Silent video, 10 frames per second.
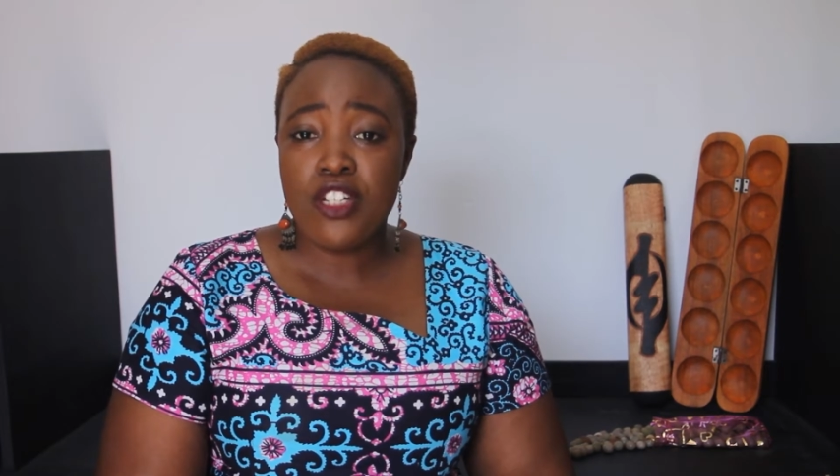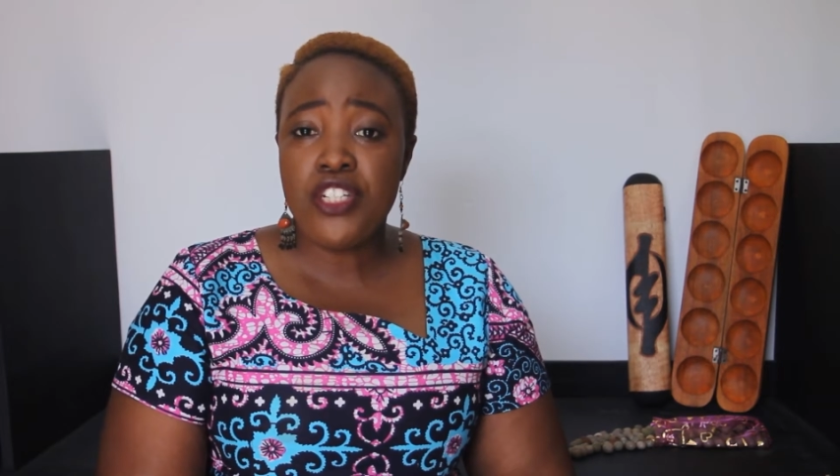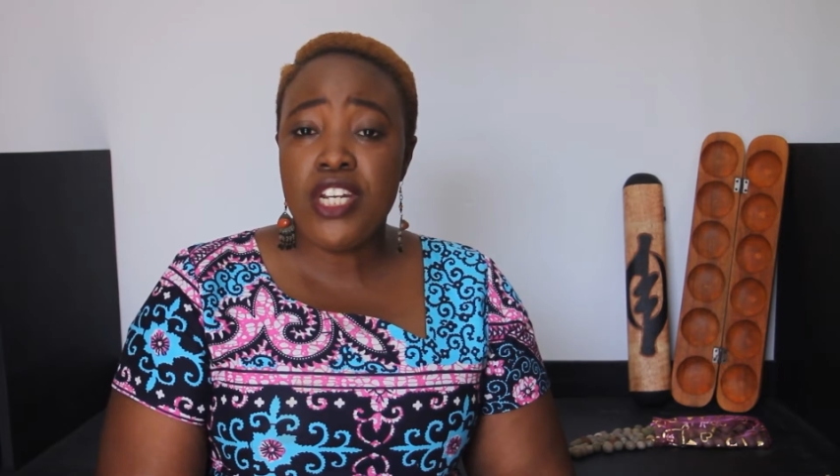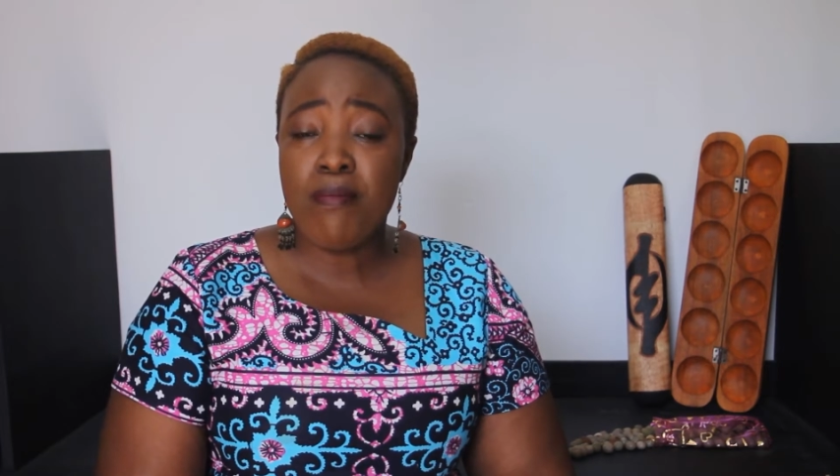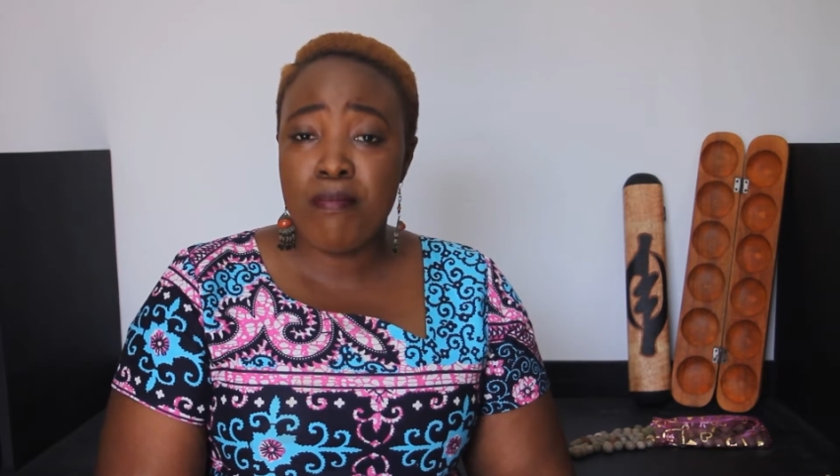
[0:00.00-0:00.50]

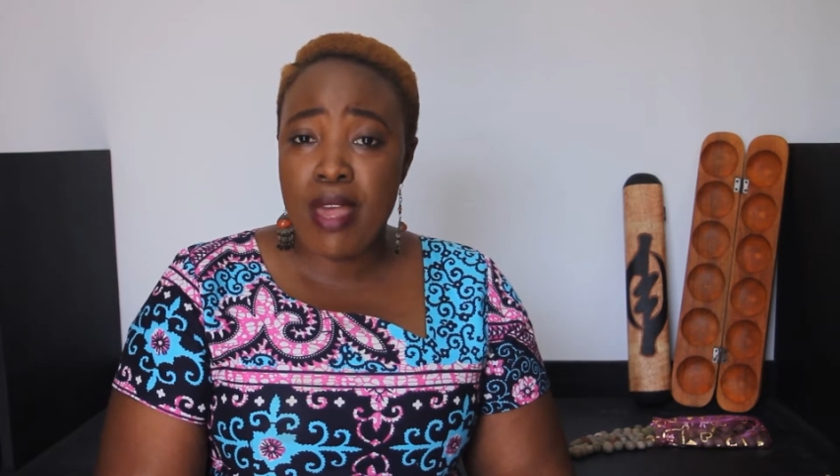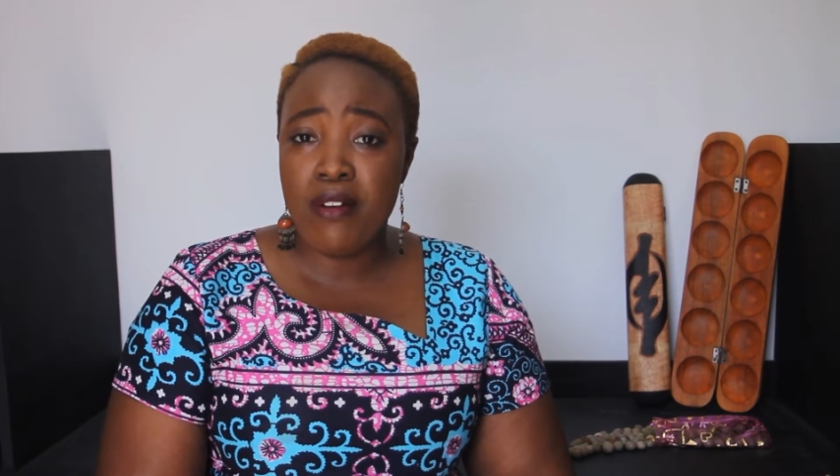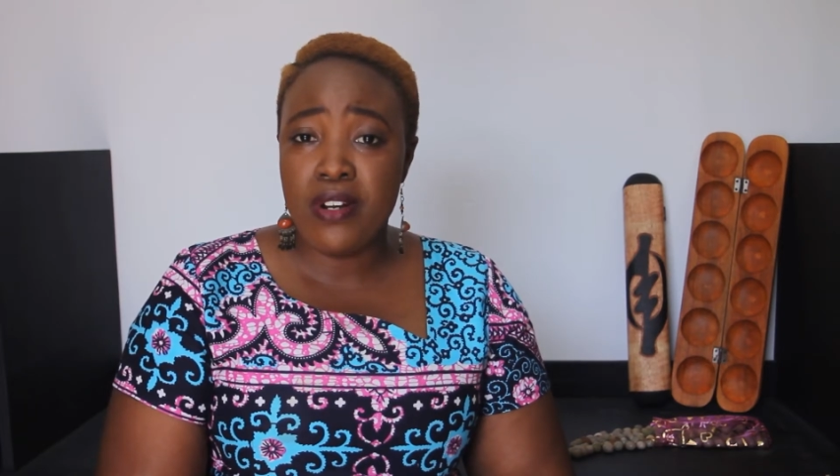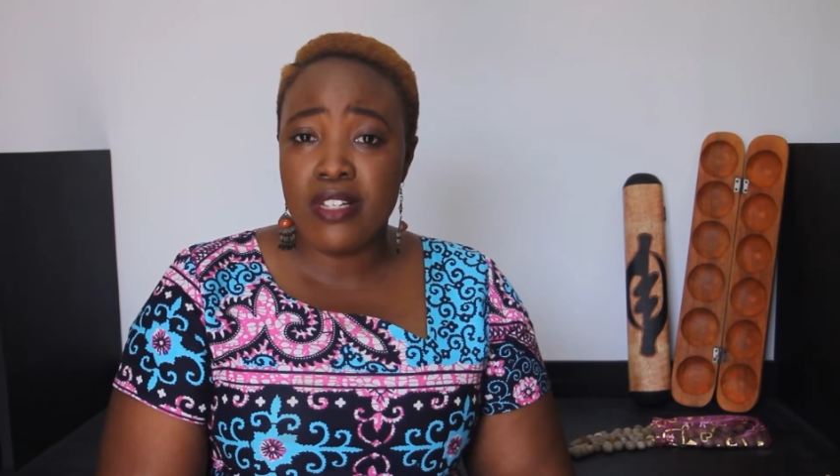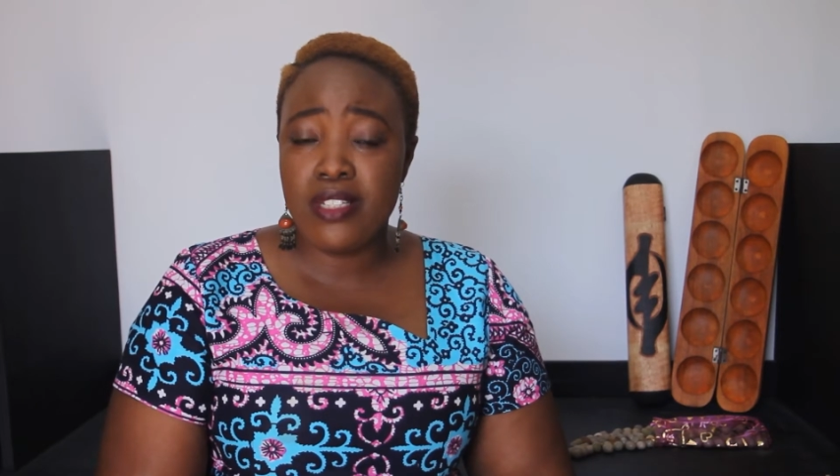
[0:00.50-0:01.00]
she
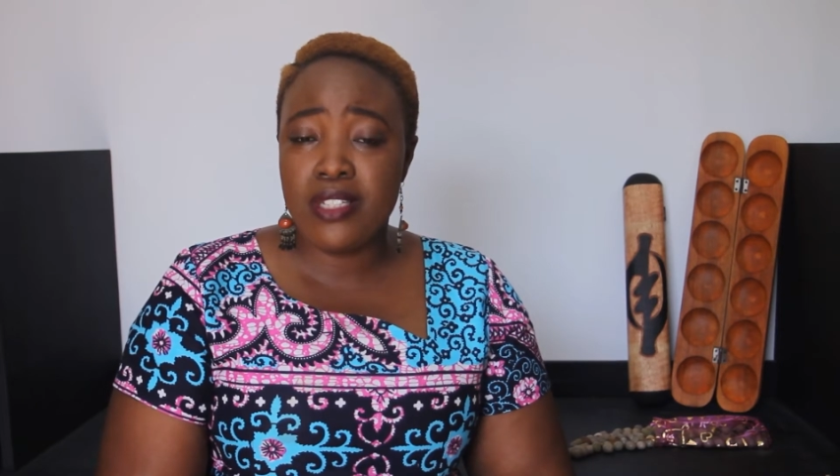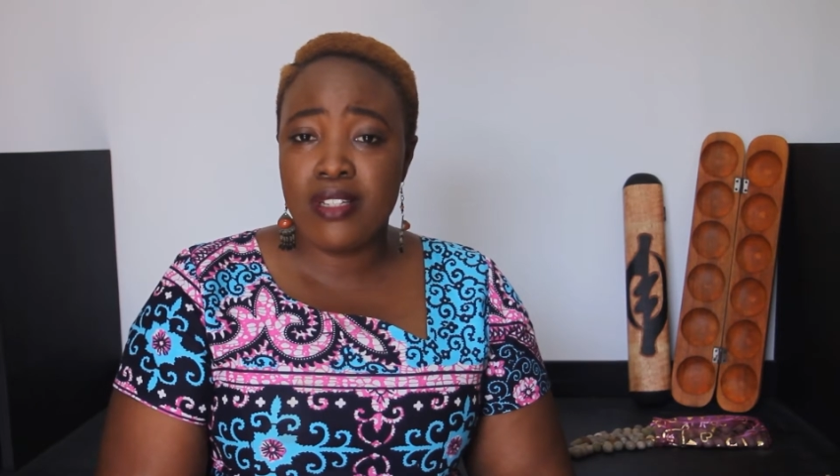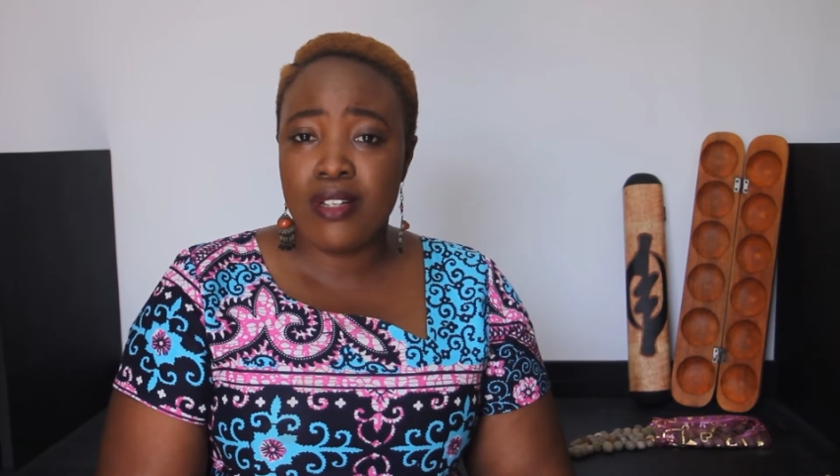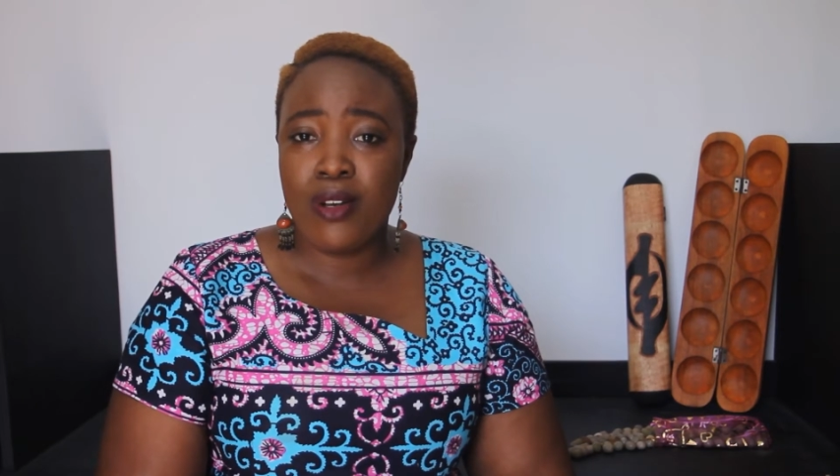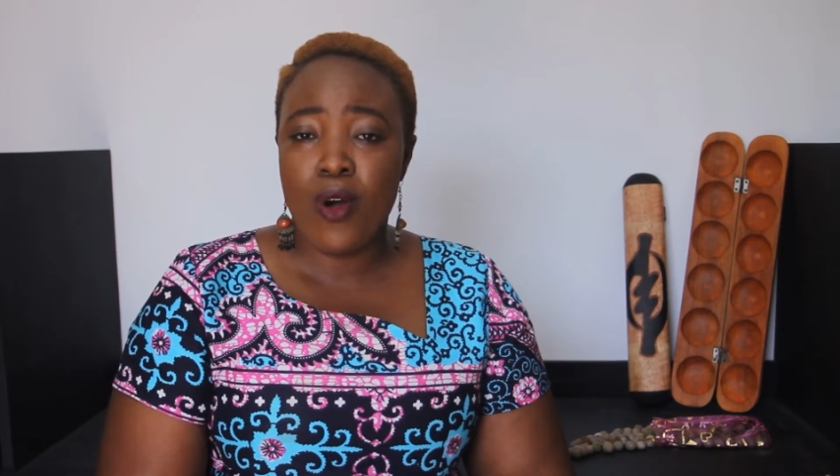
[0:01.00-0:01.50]
marries,